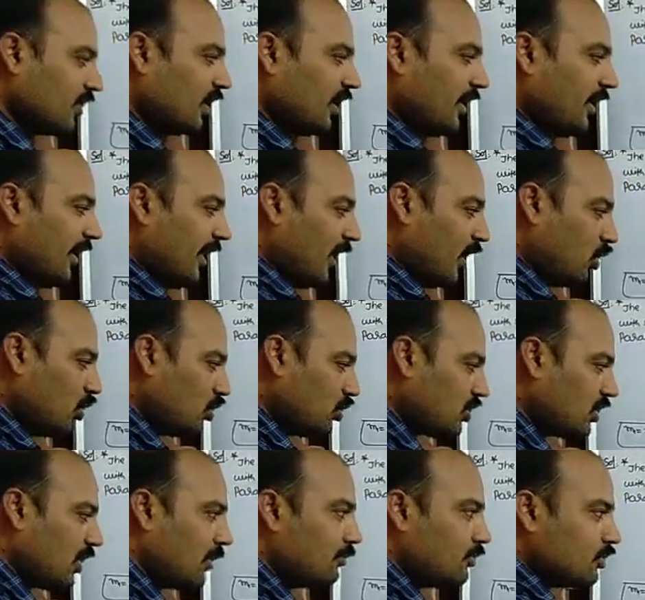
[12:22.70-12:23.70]
Now
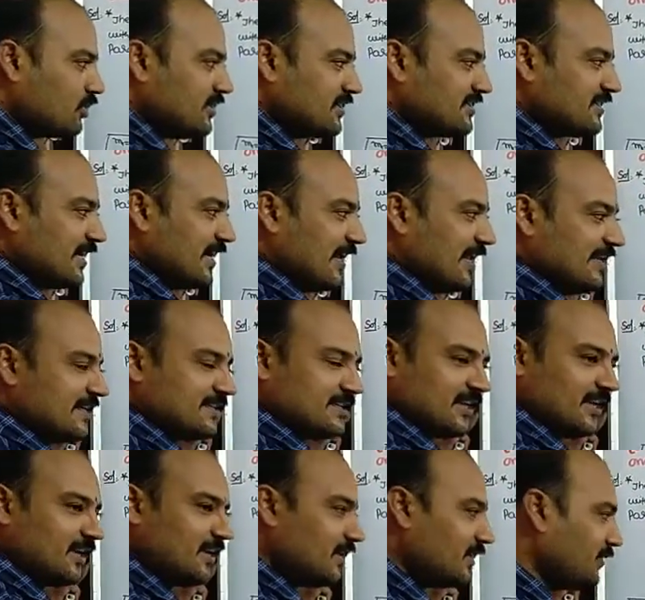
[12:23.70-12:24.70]
come to this
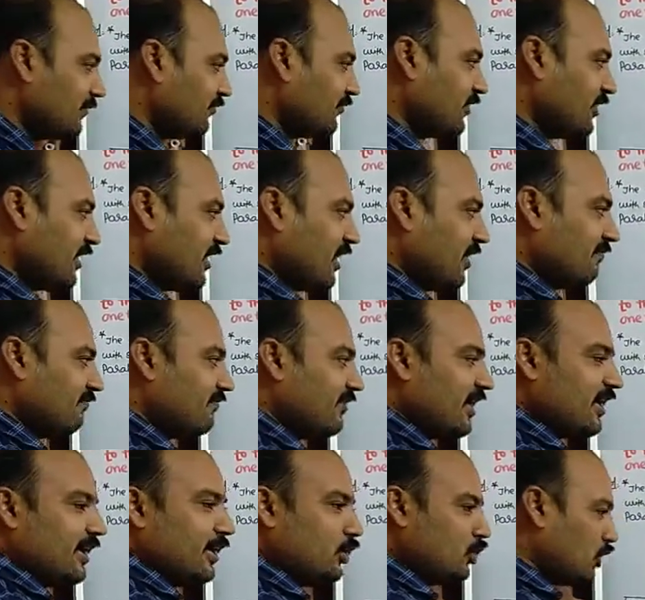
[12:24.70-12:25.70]
relation
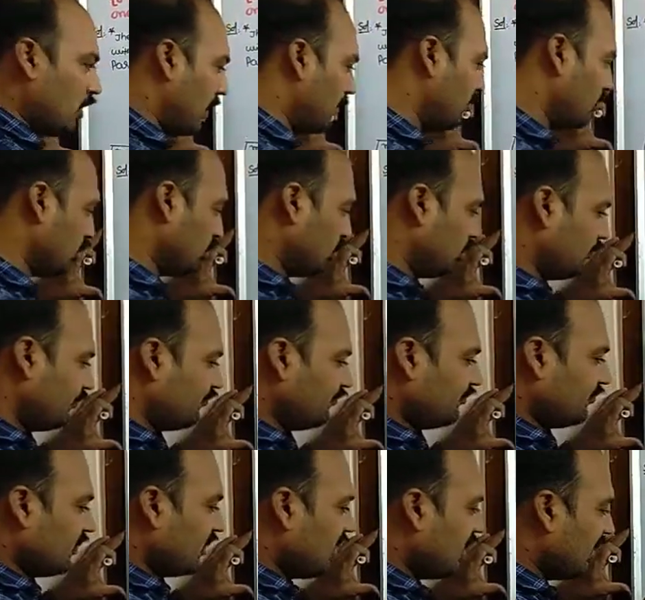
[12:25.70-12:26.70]
m1 into m2.
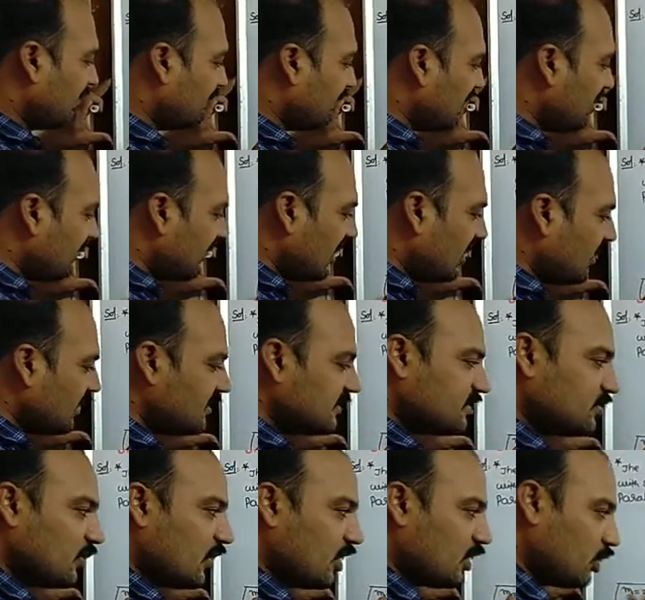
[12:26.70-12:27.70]
m1 value is
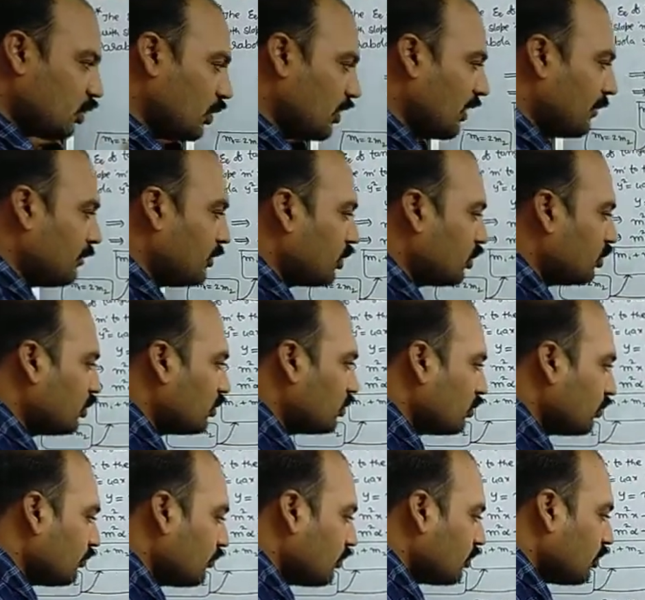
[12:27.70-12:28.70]
what? 2m2.
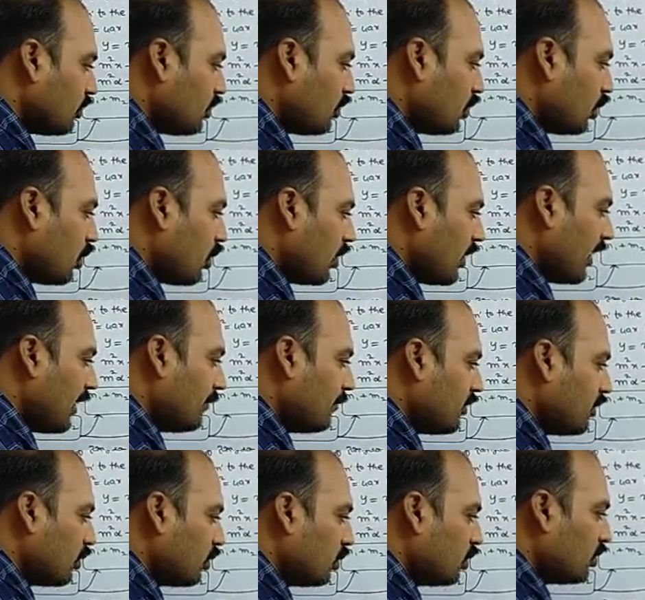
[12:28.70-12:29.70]

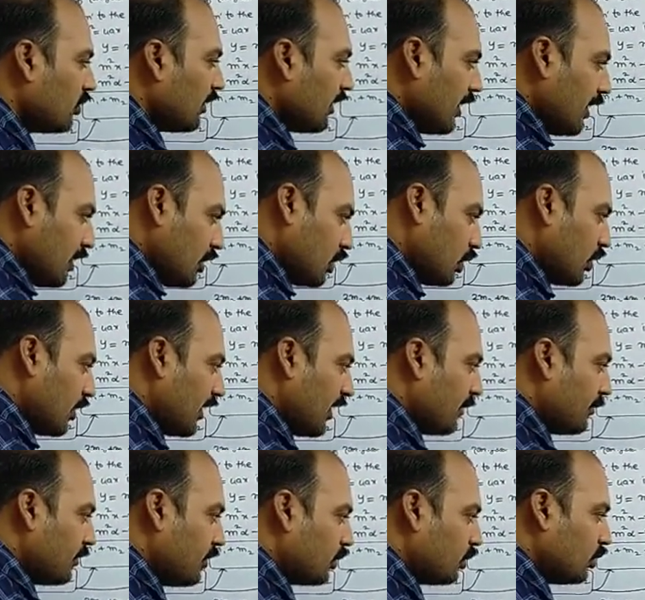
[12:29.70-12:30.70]
2m2 into
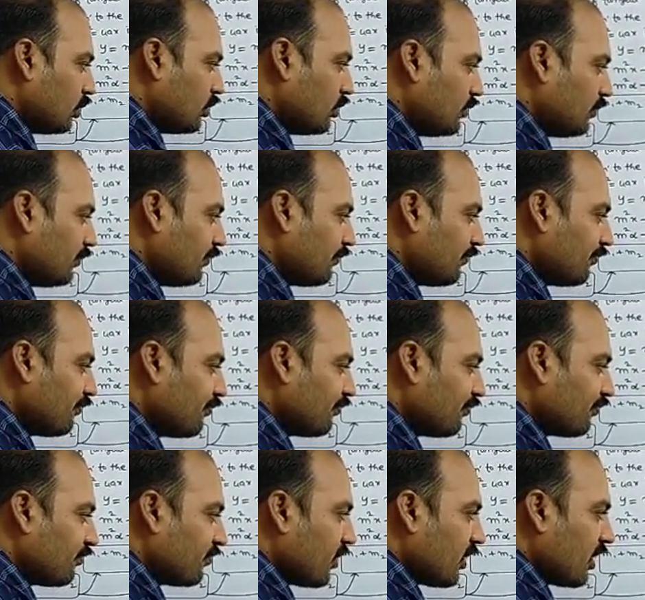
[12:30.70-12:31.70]
m2
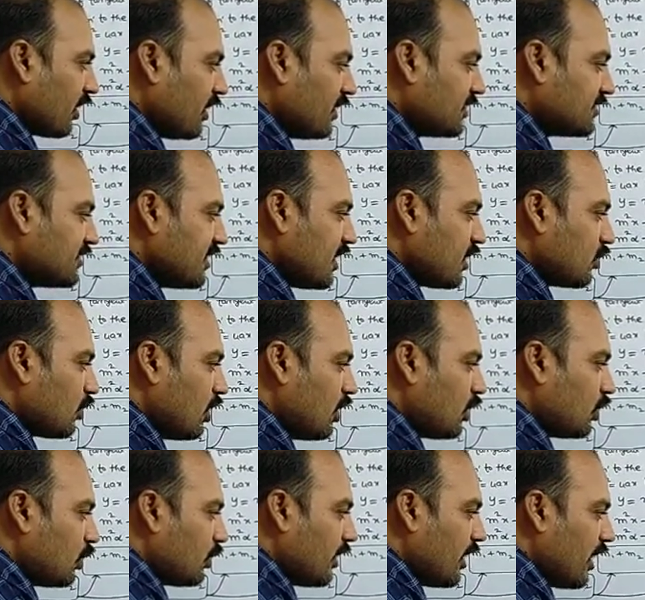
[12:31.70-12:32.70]
is equal
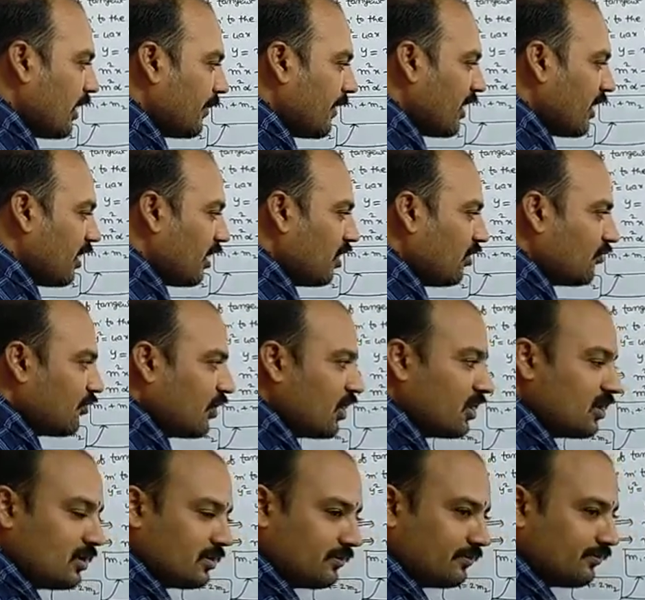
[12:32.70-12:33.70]
to a by
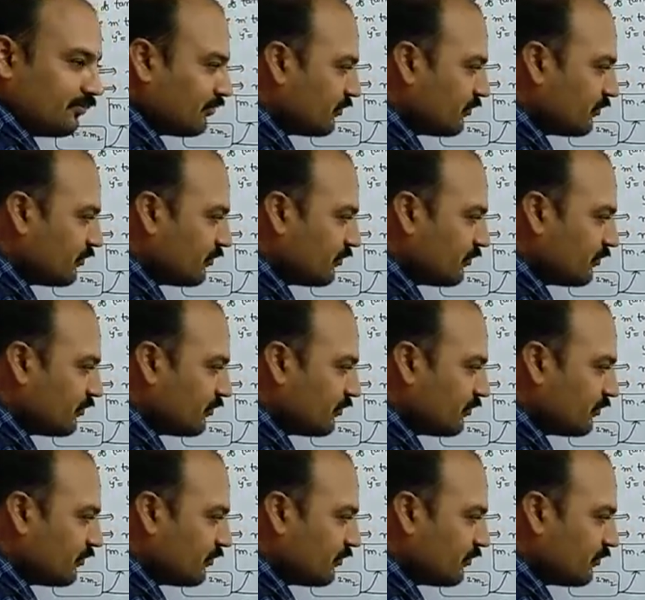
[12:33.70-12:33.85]
alpha.